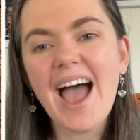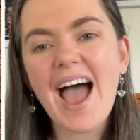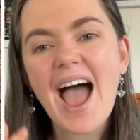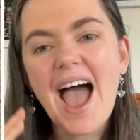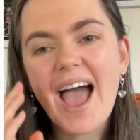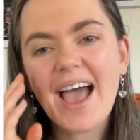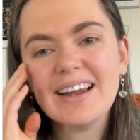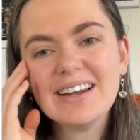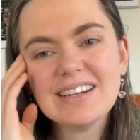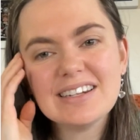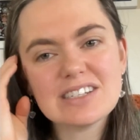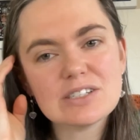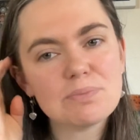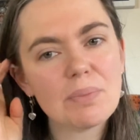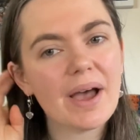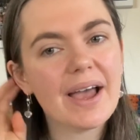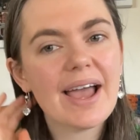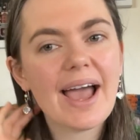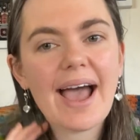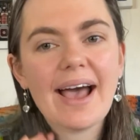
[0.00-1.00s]
And it is
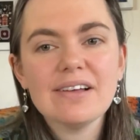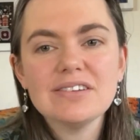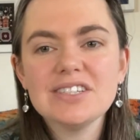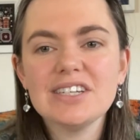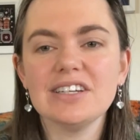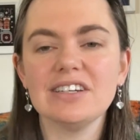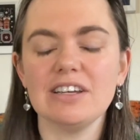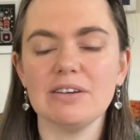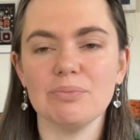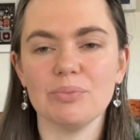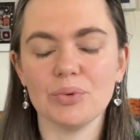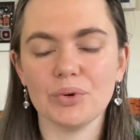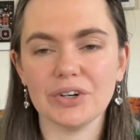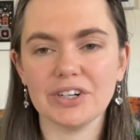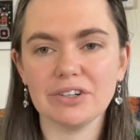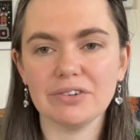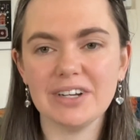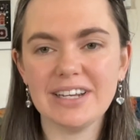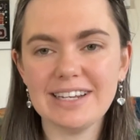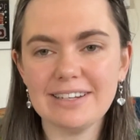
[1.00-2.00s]
by Aliton
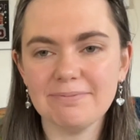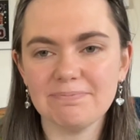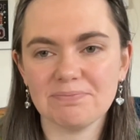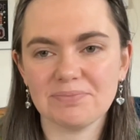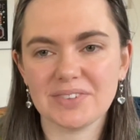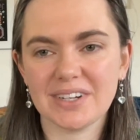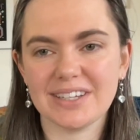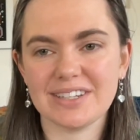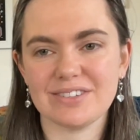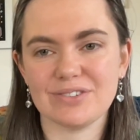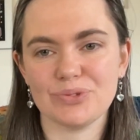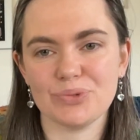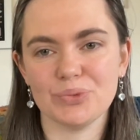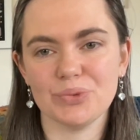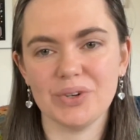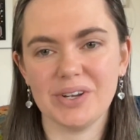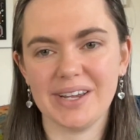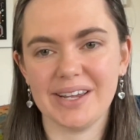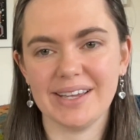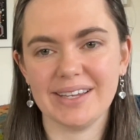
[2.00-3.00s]
Embroidery. It's
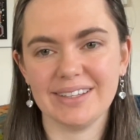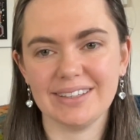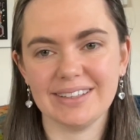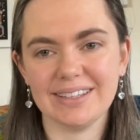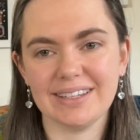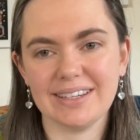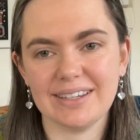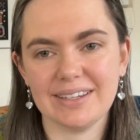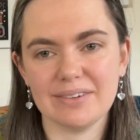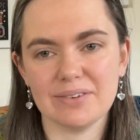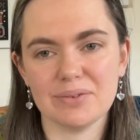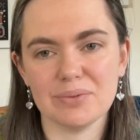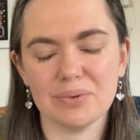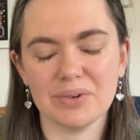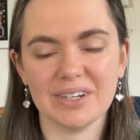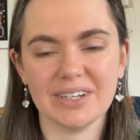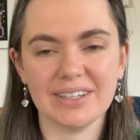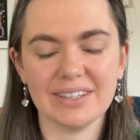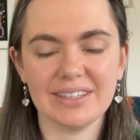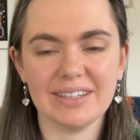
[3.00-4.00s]
really,
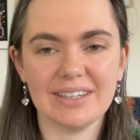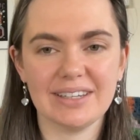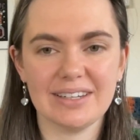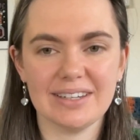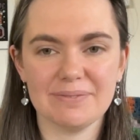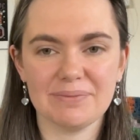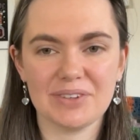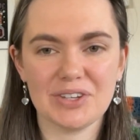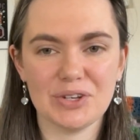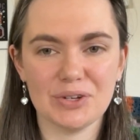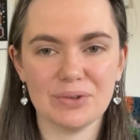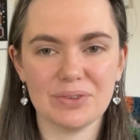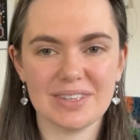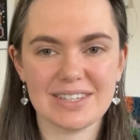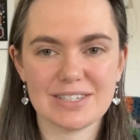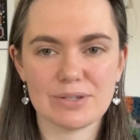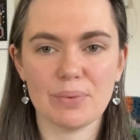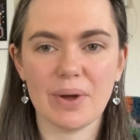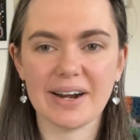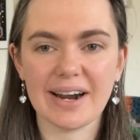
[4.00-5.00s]
really cute,
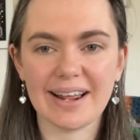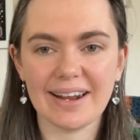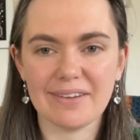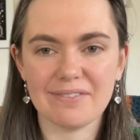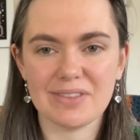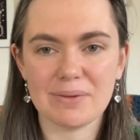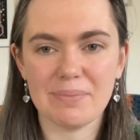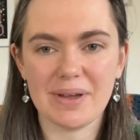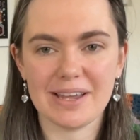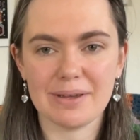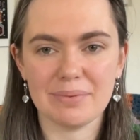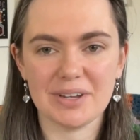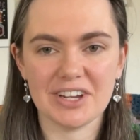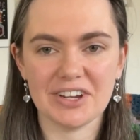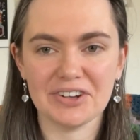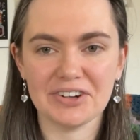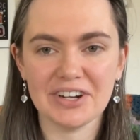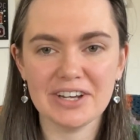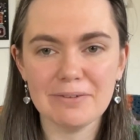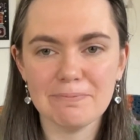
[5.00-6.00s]
this one. I love the baby
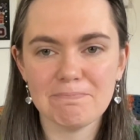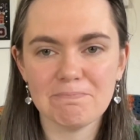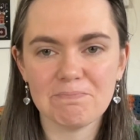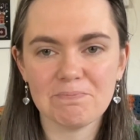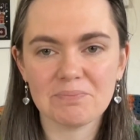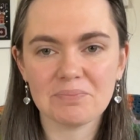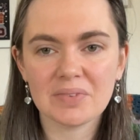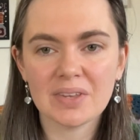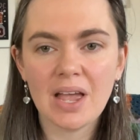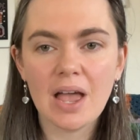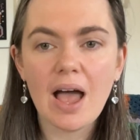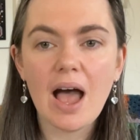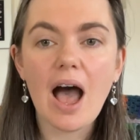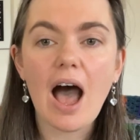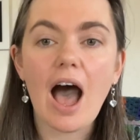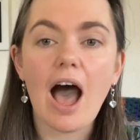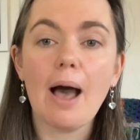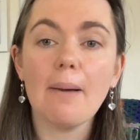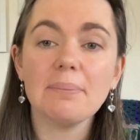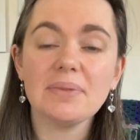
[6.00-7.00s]
Yoda.
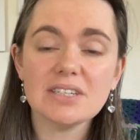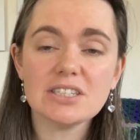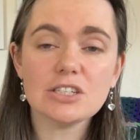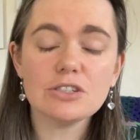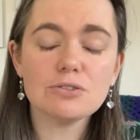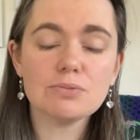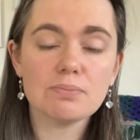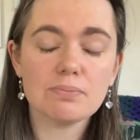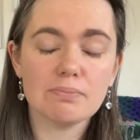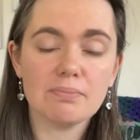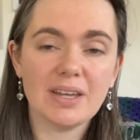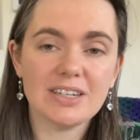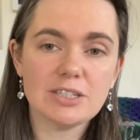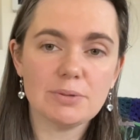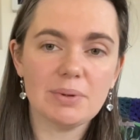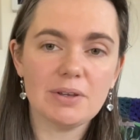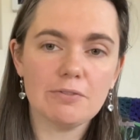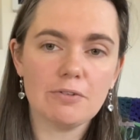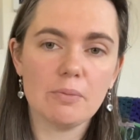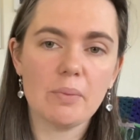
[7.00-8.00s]
This is meant to
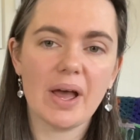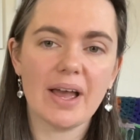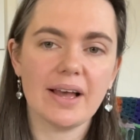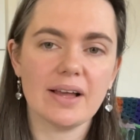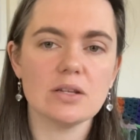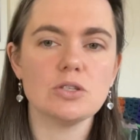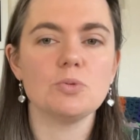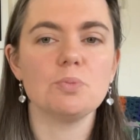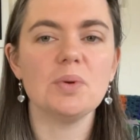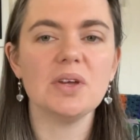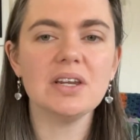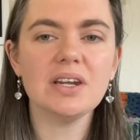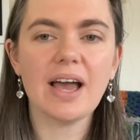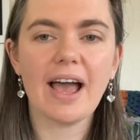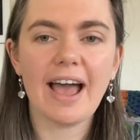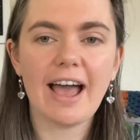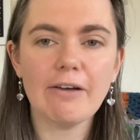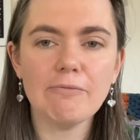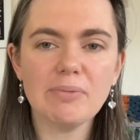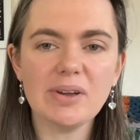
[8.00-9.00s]
be for my husband.
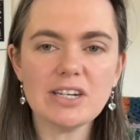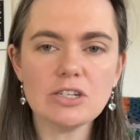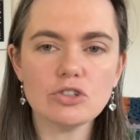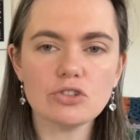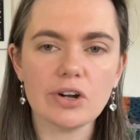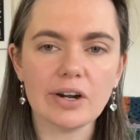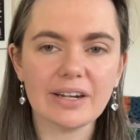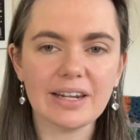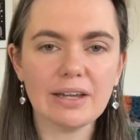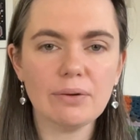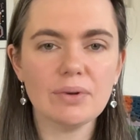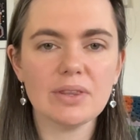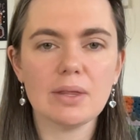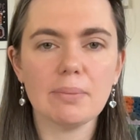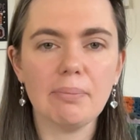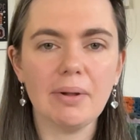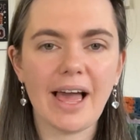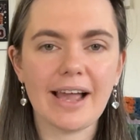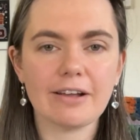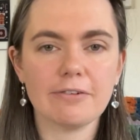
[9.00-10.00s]
I have been struggling with the
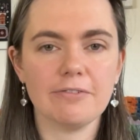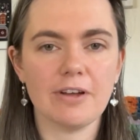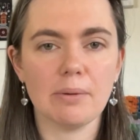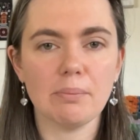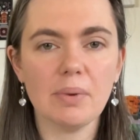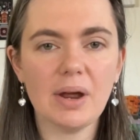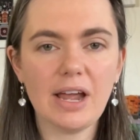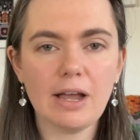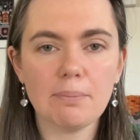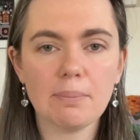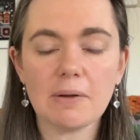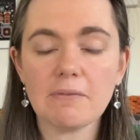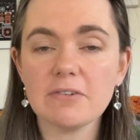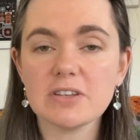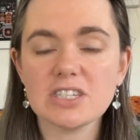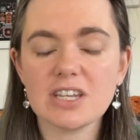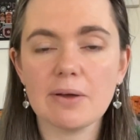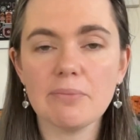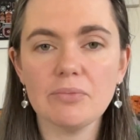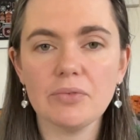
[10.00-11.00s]
black fabric, but for
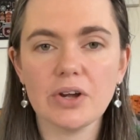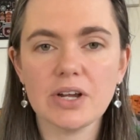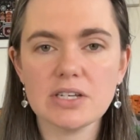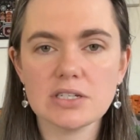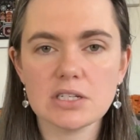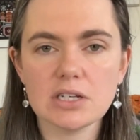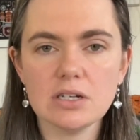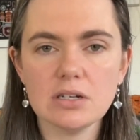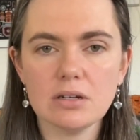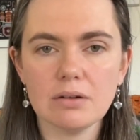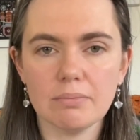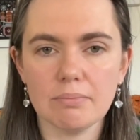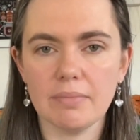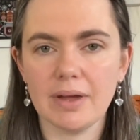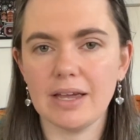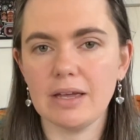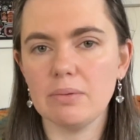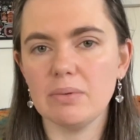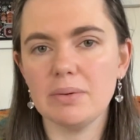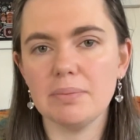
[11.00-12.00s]
some reason,
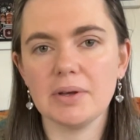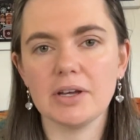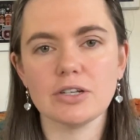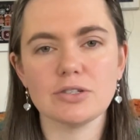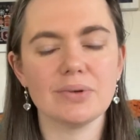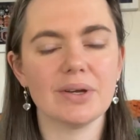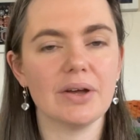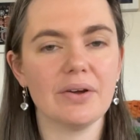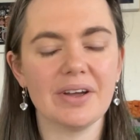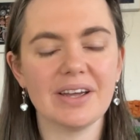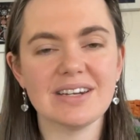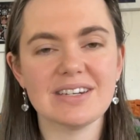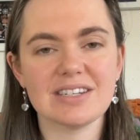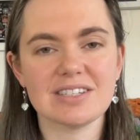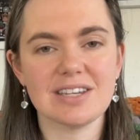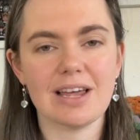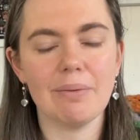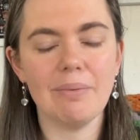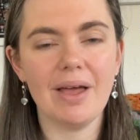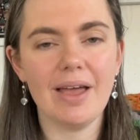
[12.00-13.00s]
maybe because we're going into
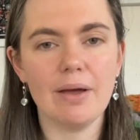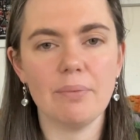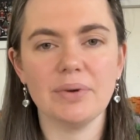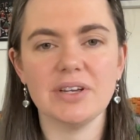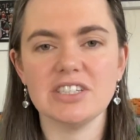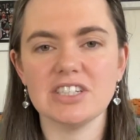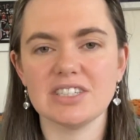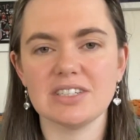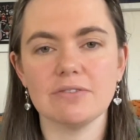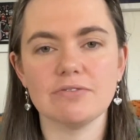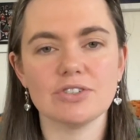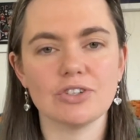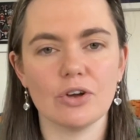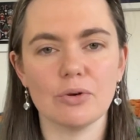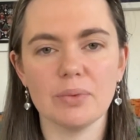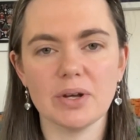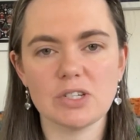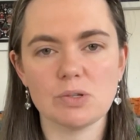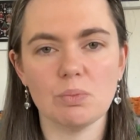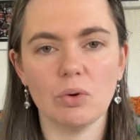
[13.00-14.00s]
summer and we just have so
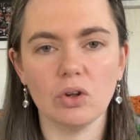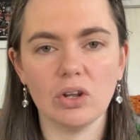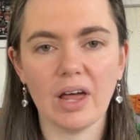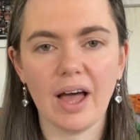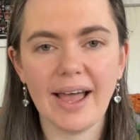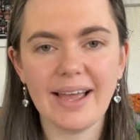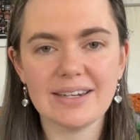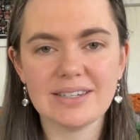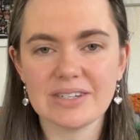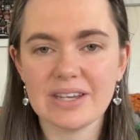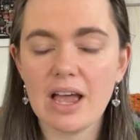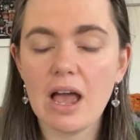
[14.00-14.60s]
much more light,